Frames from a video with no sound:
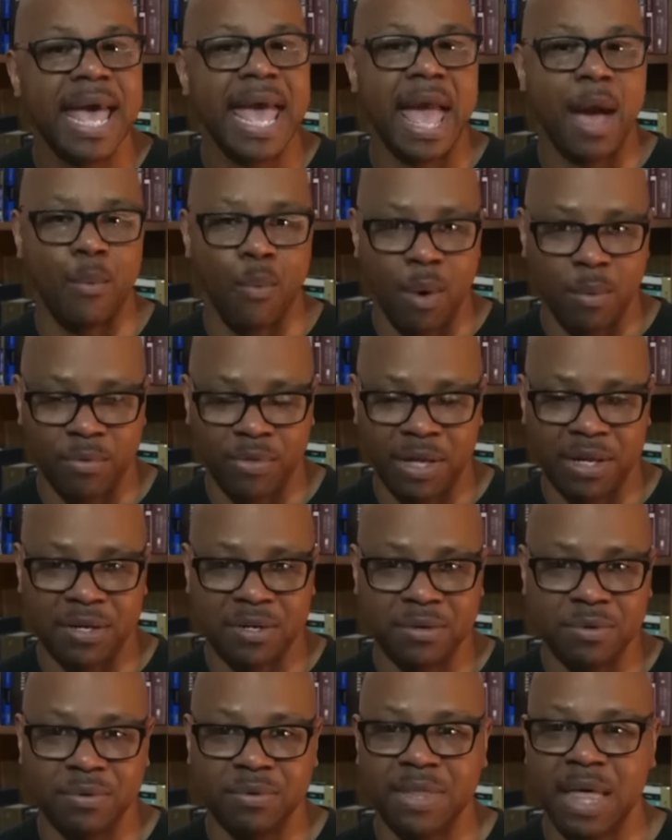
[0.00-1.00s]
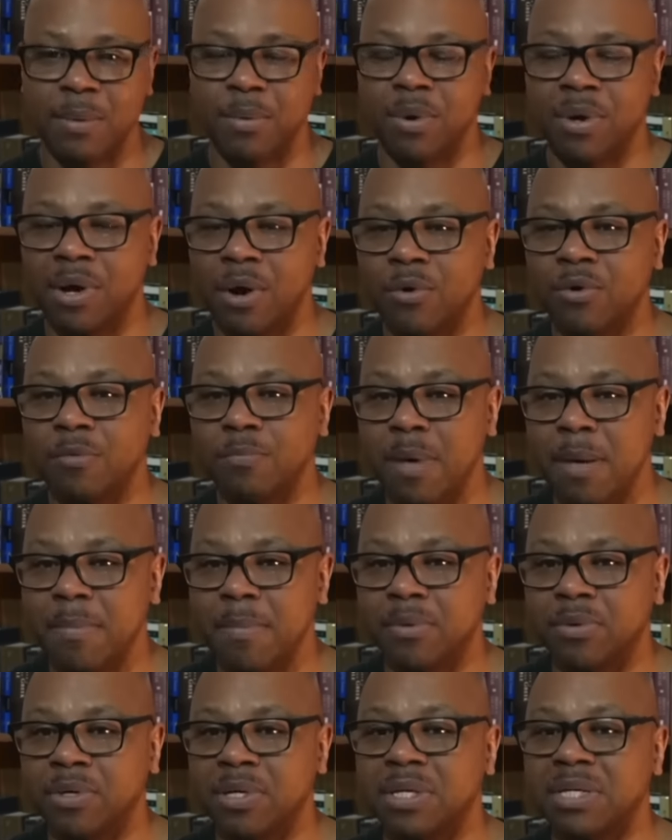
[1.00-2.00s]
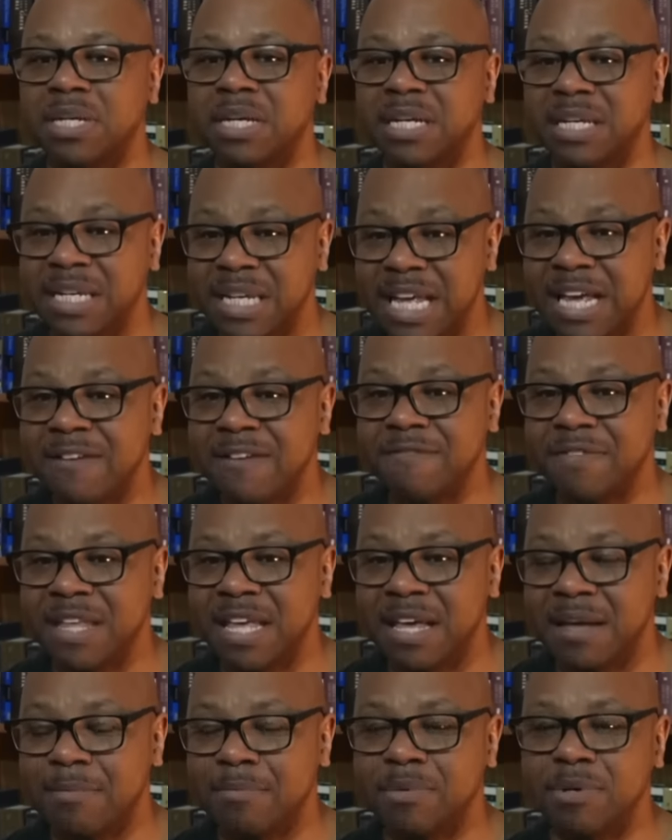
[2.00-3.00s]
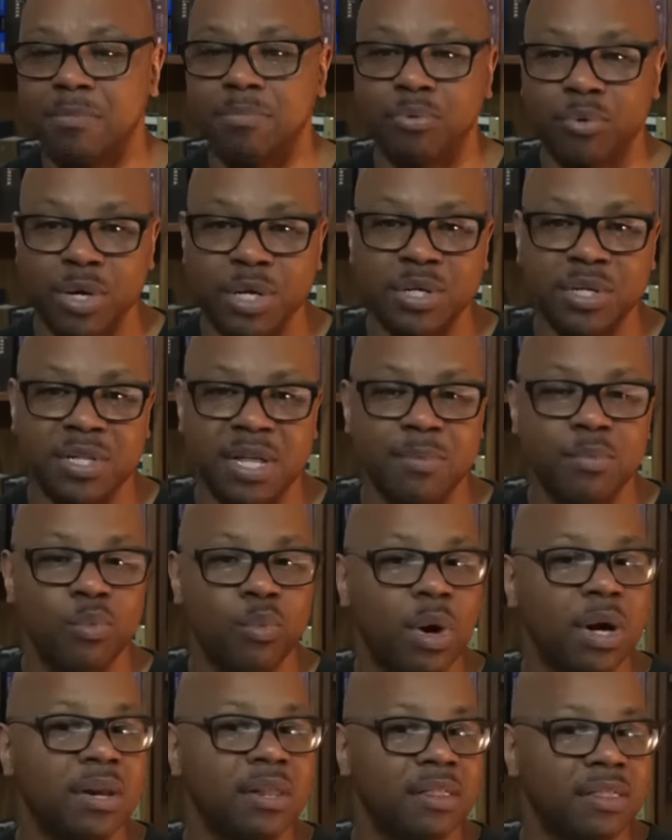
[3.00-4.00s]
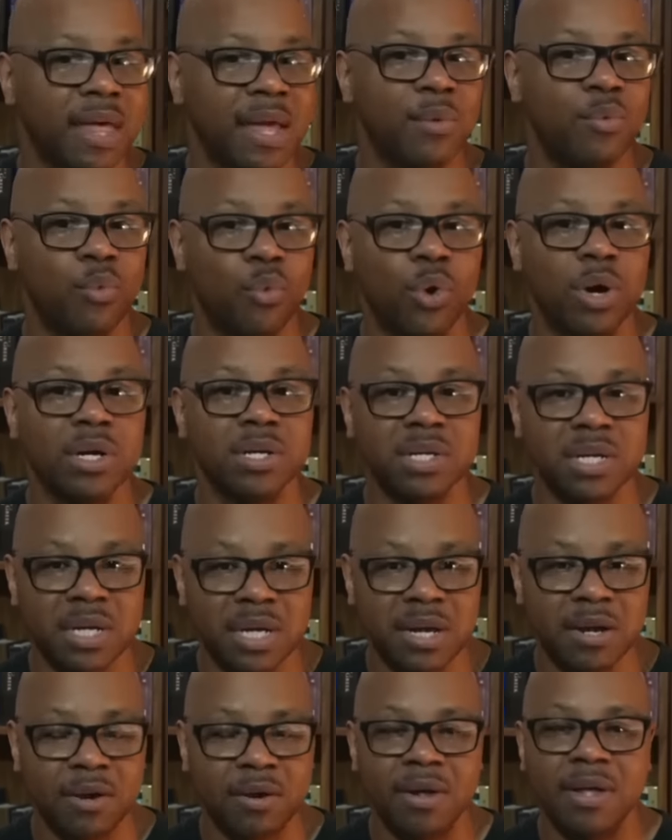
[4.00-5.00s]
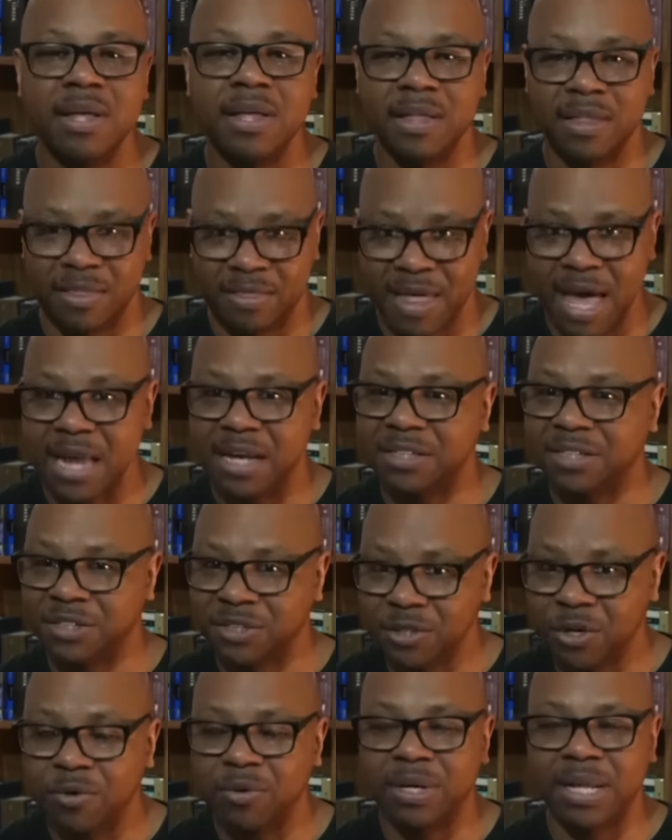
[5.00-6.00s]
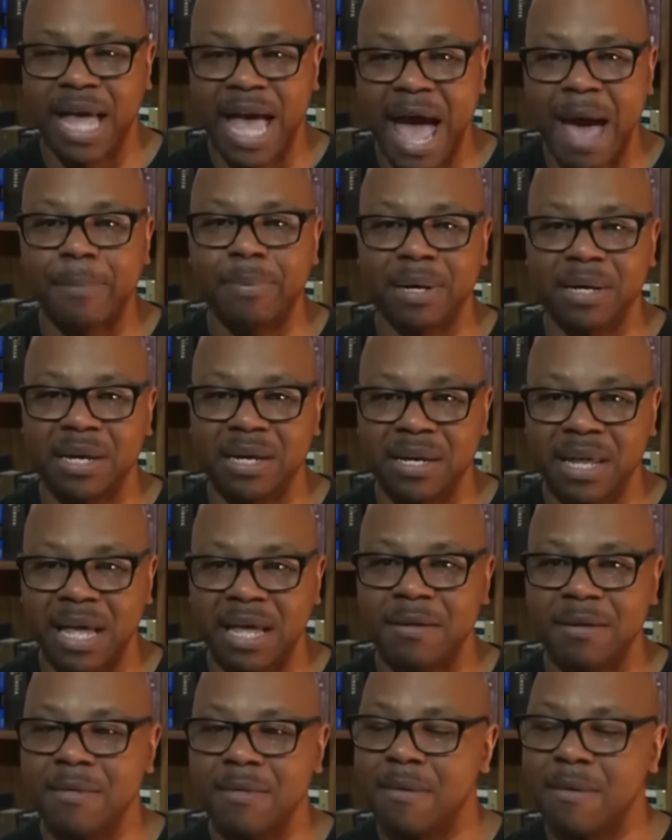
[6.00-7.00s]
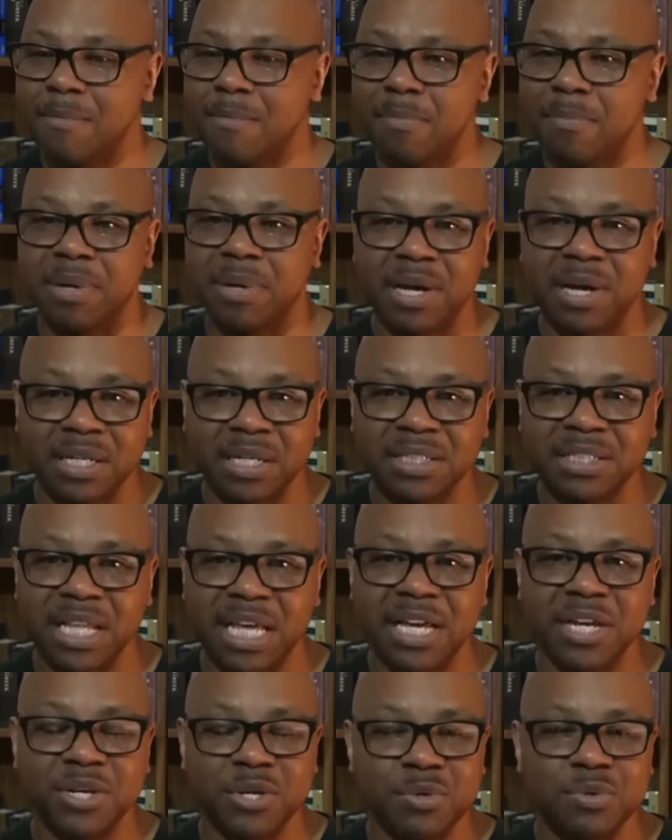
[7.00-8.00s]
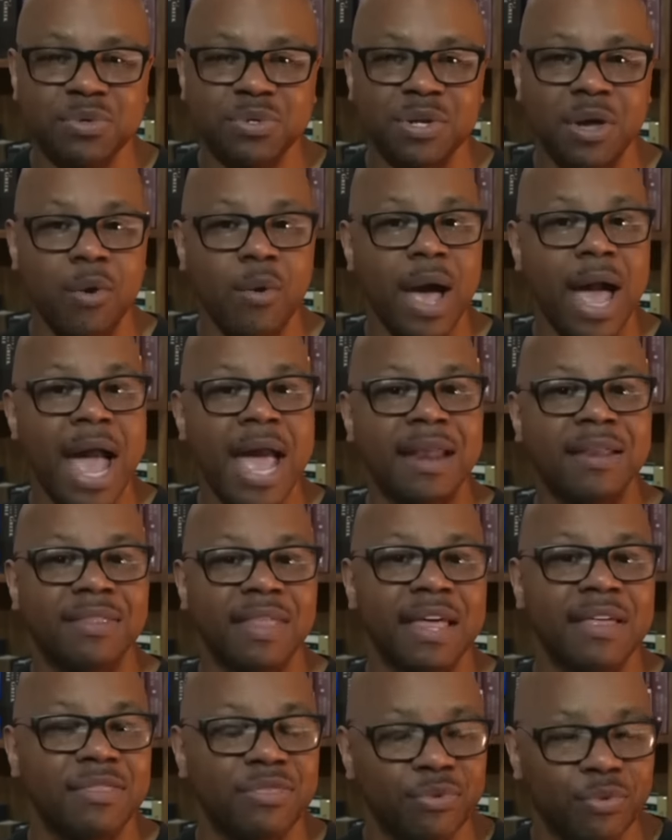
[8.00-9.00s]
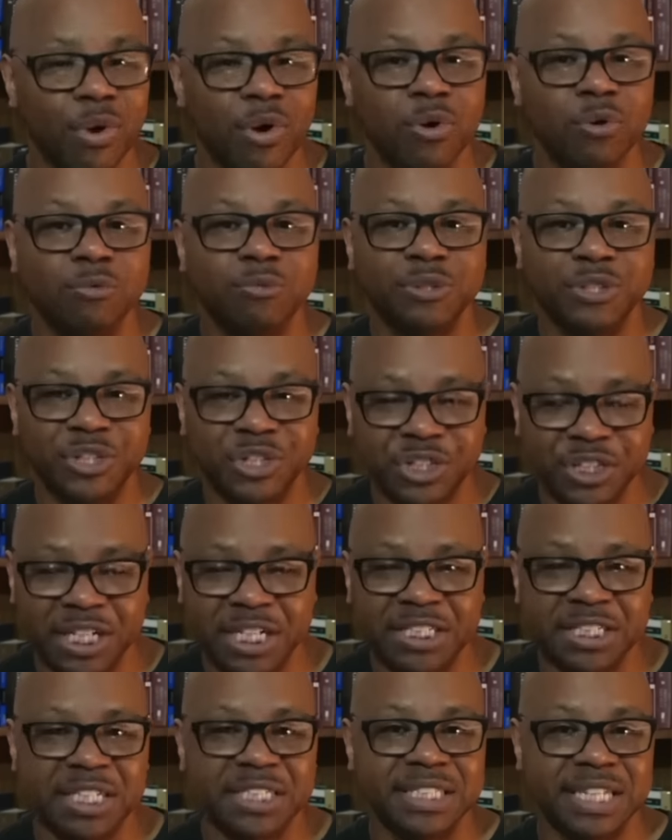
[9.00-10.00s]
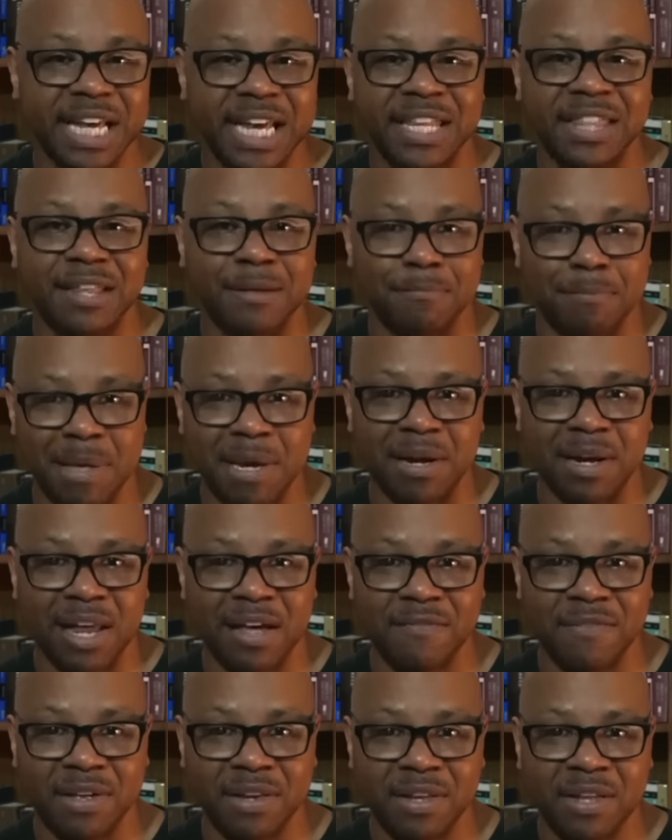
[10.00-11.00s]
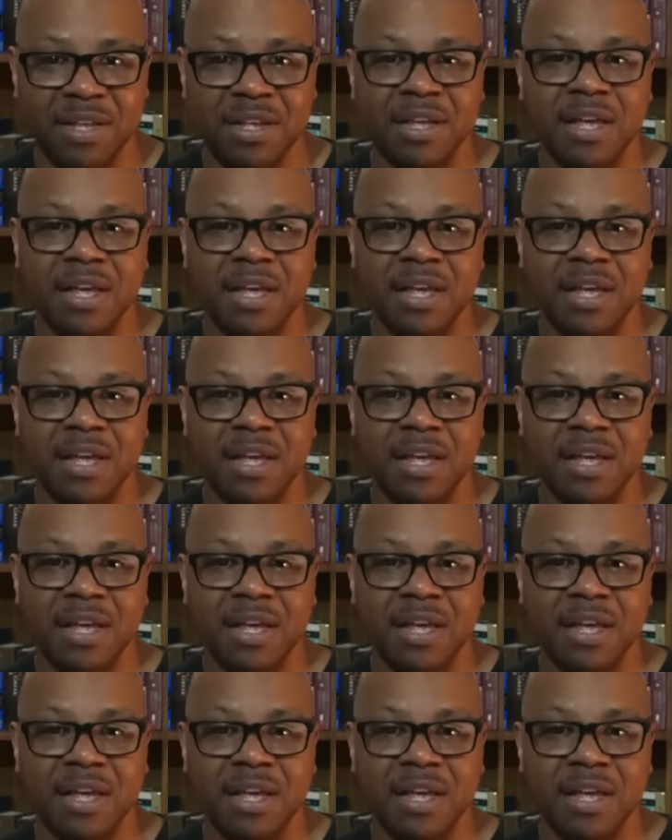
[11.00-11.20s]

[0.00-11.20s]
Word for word: And what will they do? They will go to people to give them, to preach to them what they want to hear. That is certainly happening today. But because they do so and they throw Jesus in the middle of it,